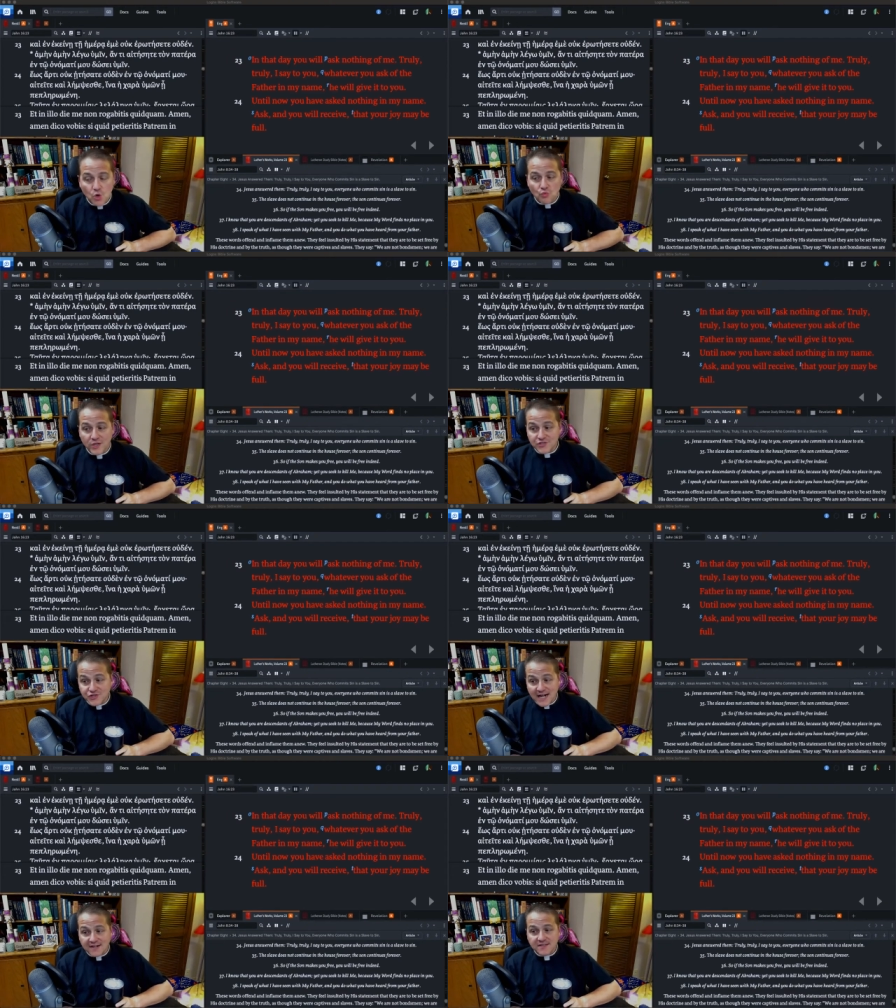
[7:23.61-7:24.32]

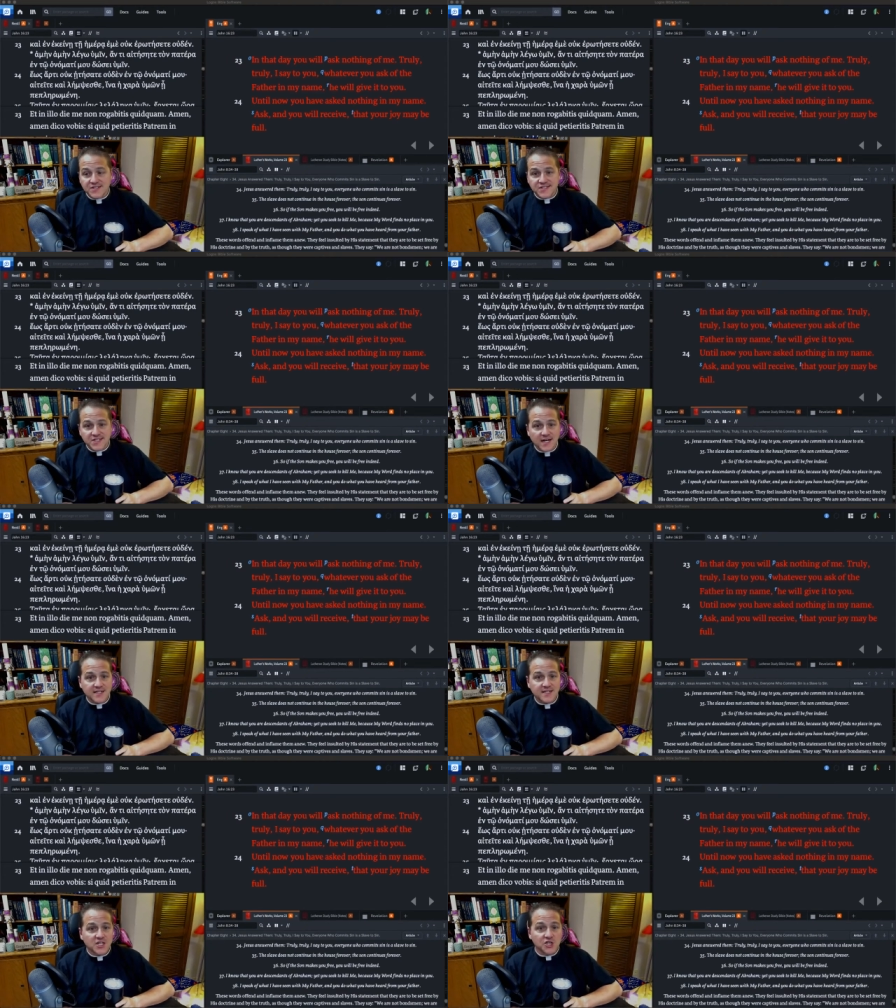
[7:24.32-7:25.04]
Reject the
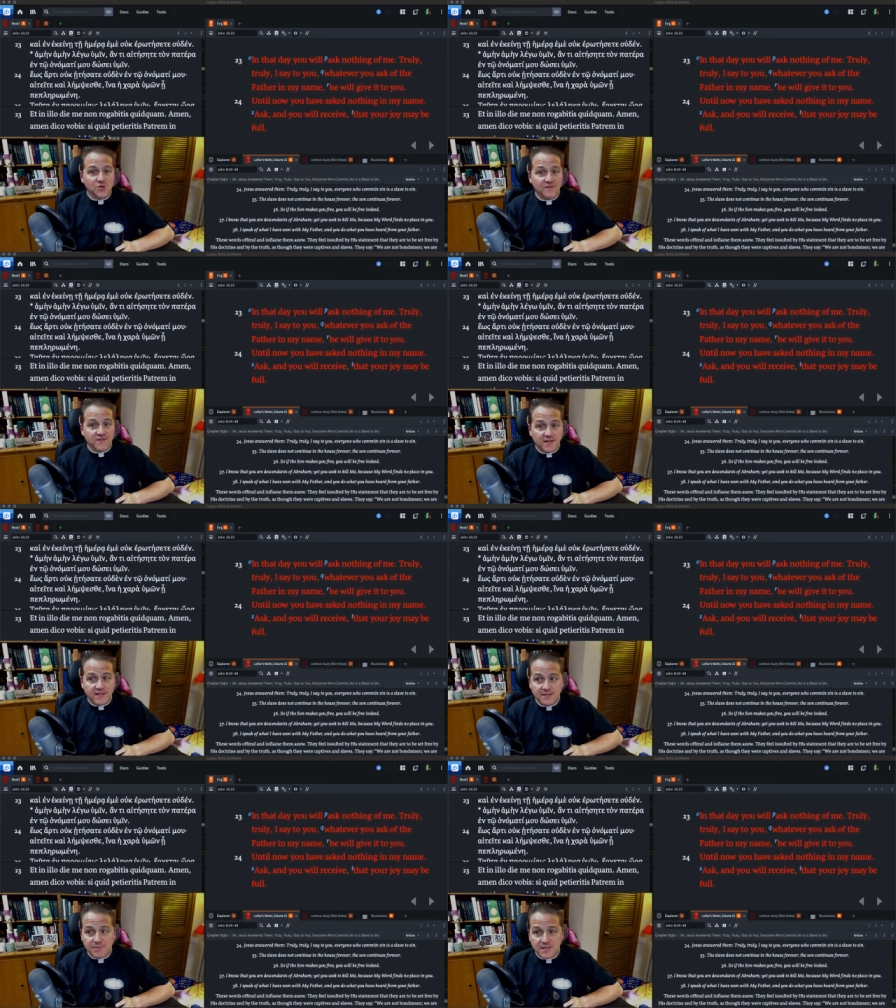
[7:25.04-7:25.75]
Son, you have
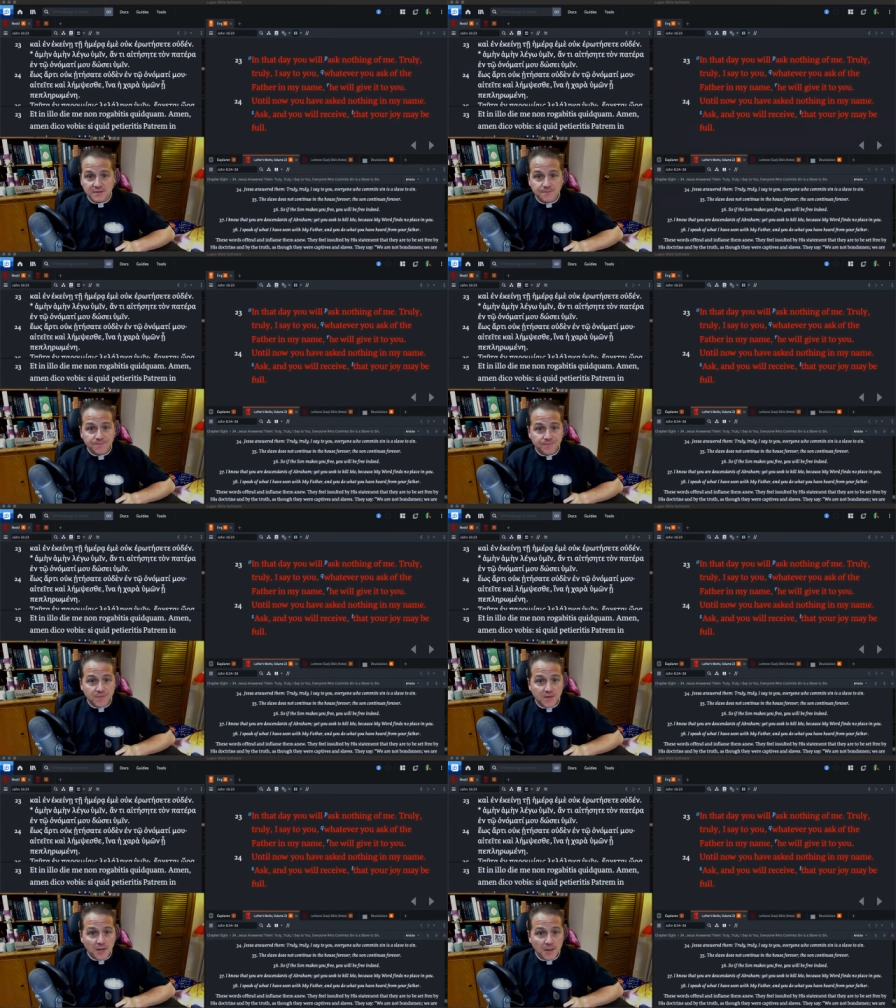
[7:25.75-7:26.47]
nothing but
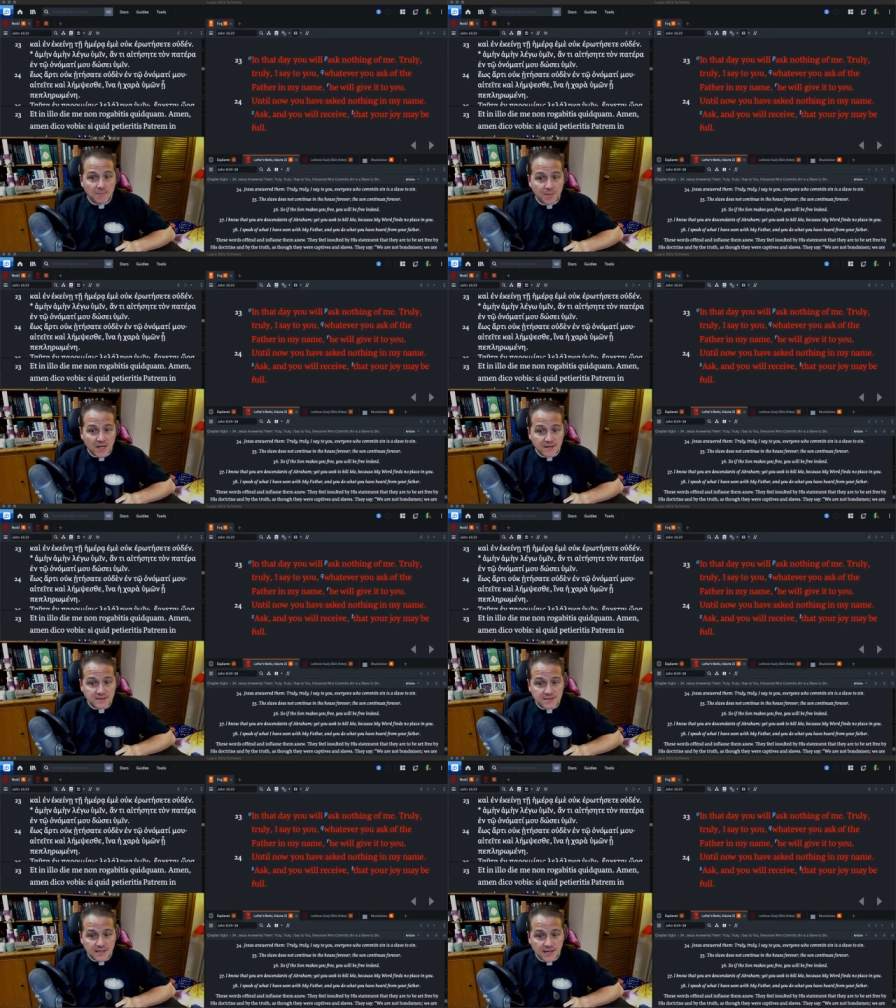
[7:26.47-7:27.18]

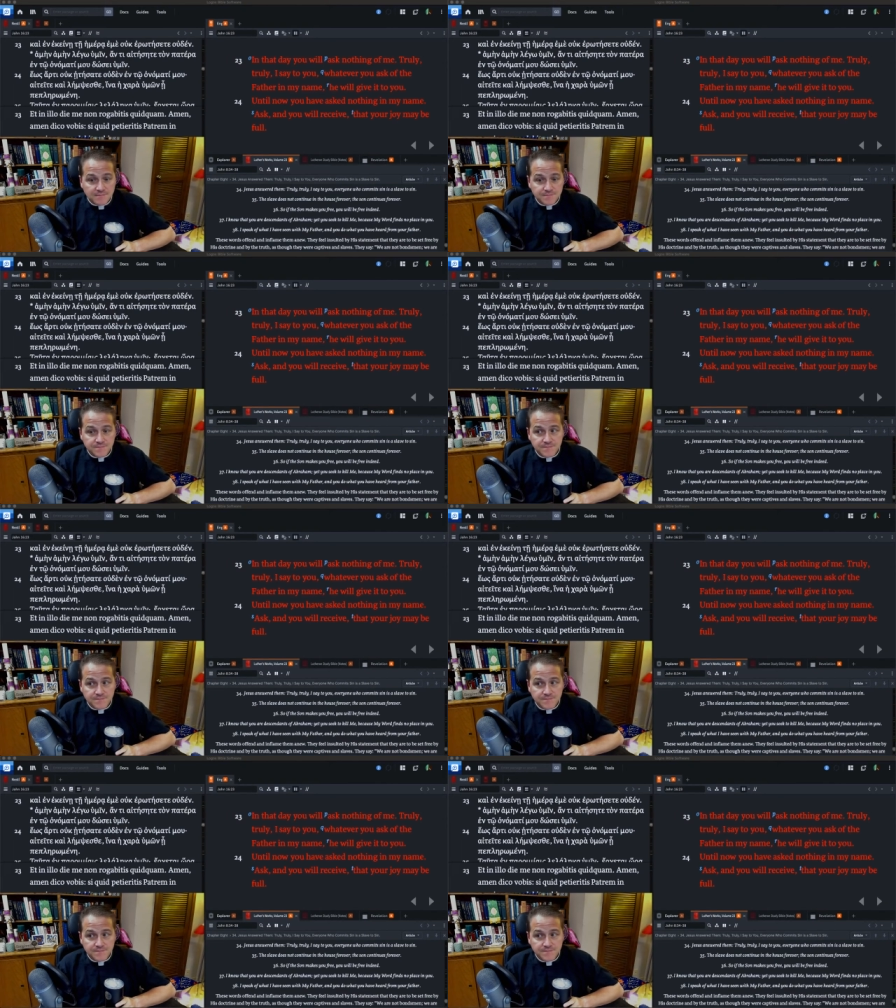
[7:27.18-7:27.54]
but um,